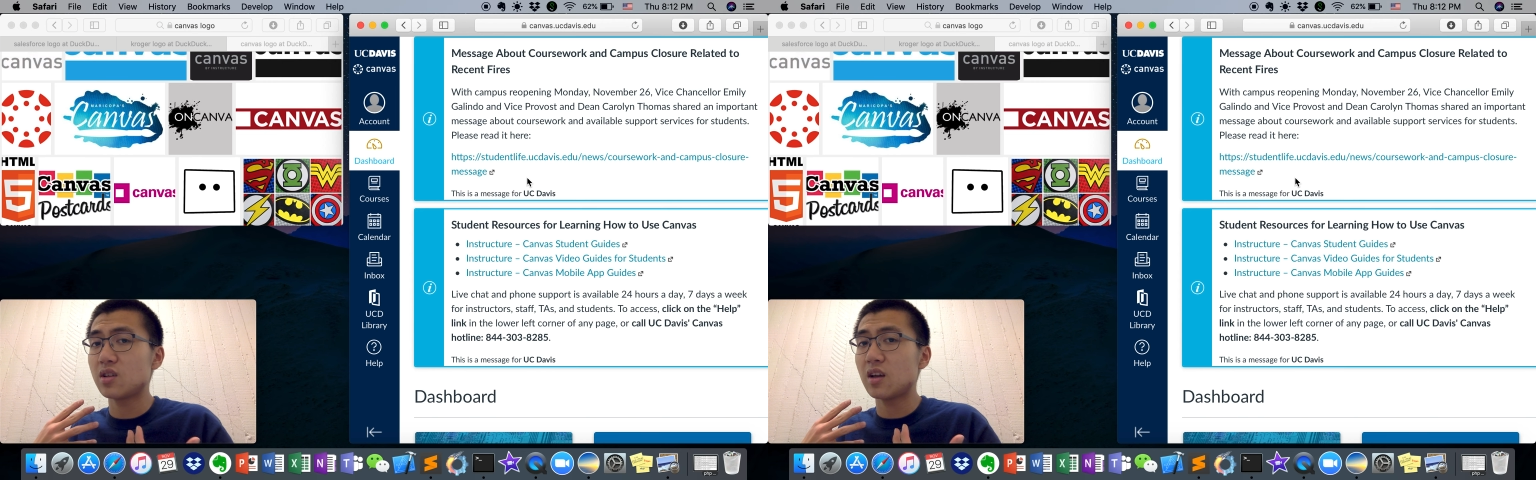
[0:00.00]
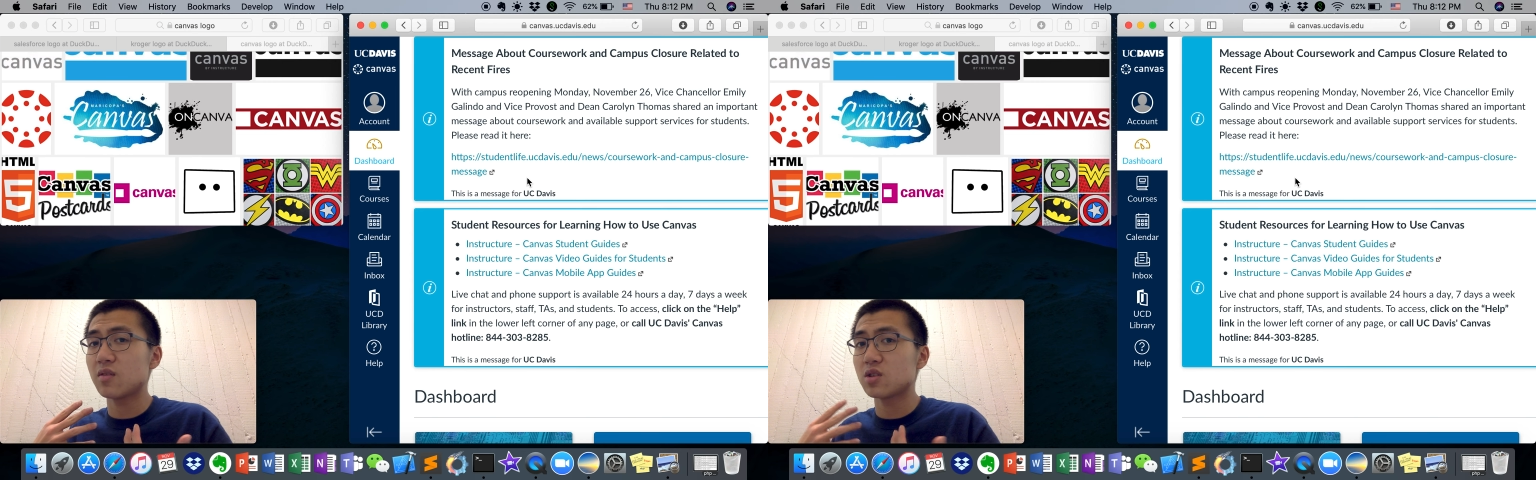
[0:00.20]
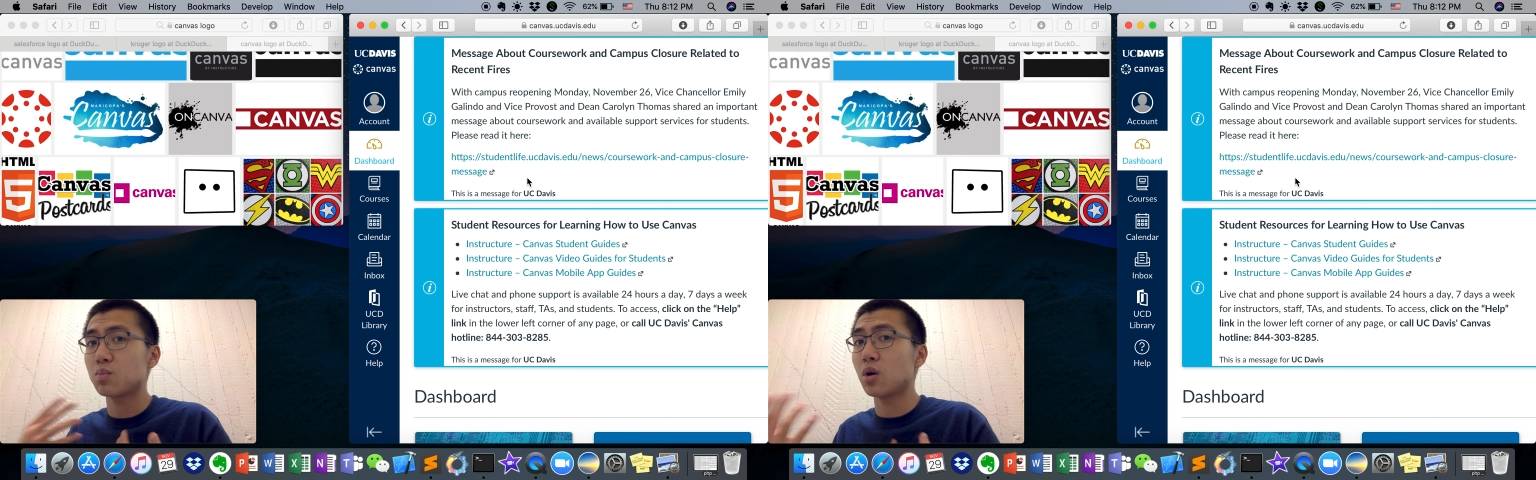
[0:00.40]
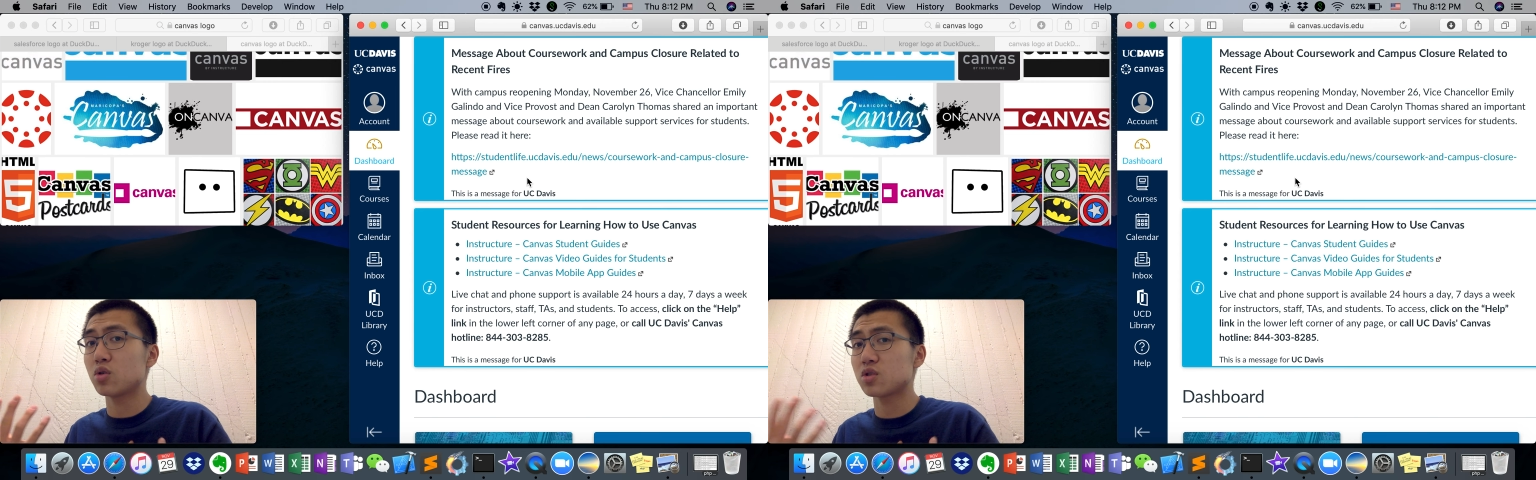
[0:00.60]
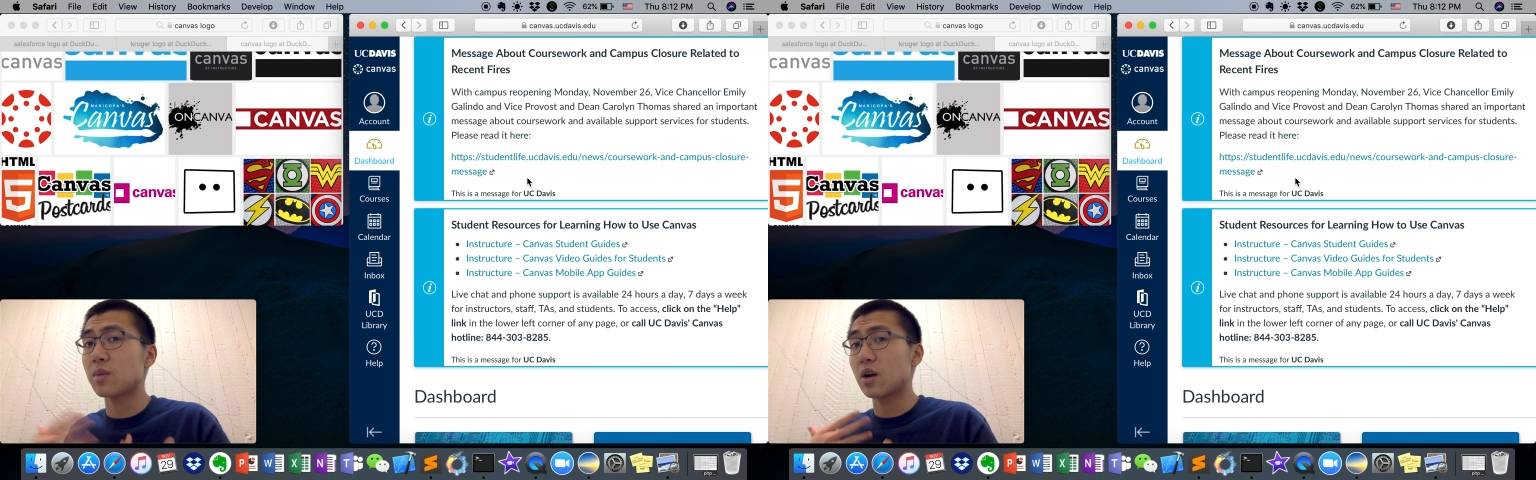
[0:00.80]
Davis
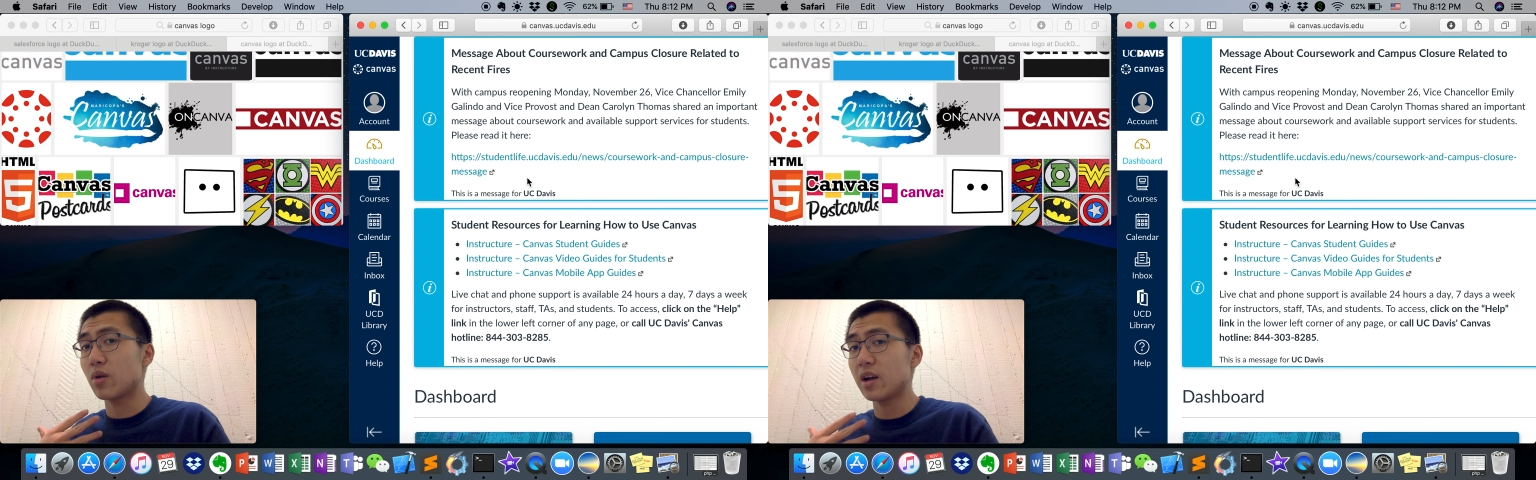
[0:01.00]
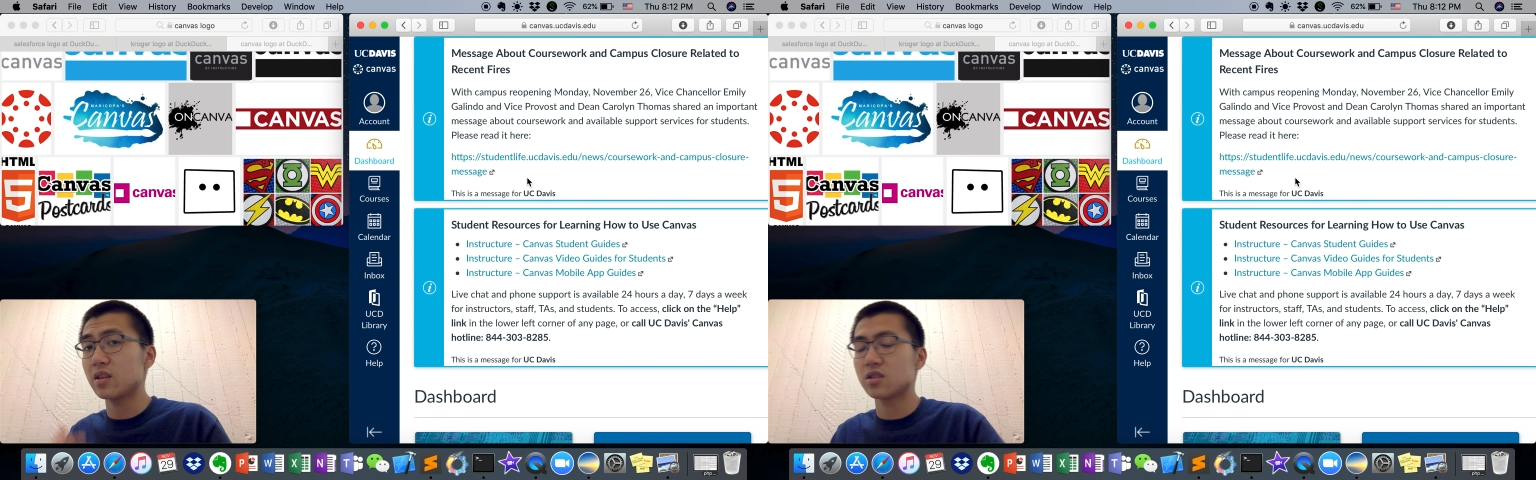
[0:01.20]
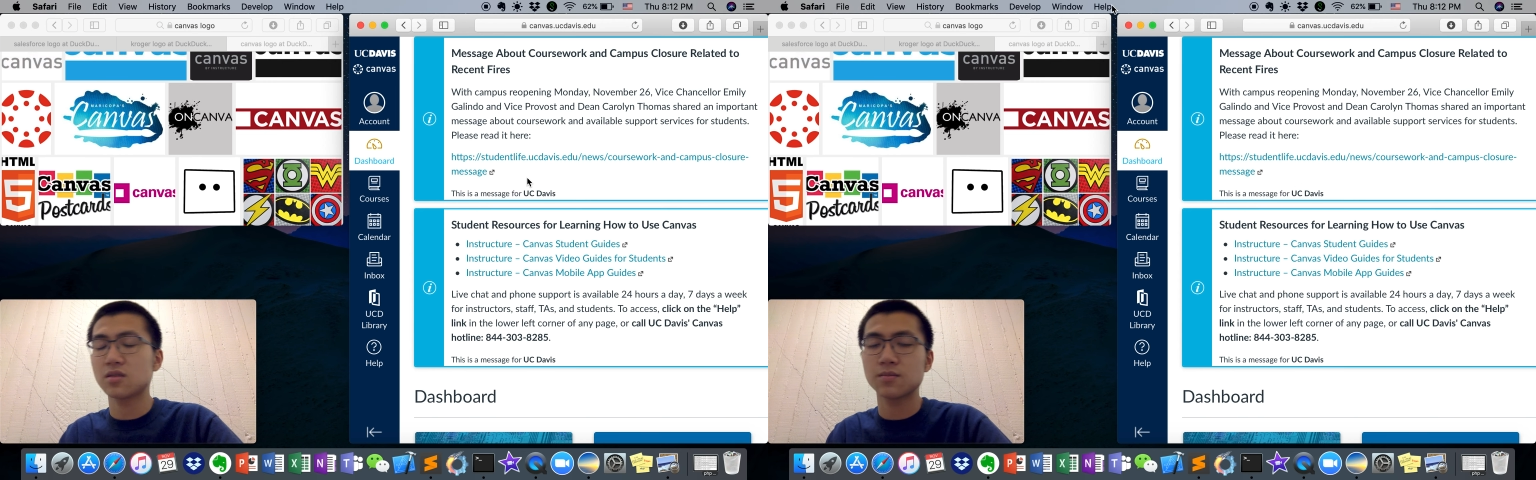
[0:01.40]
post my grades.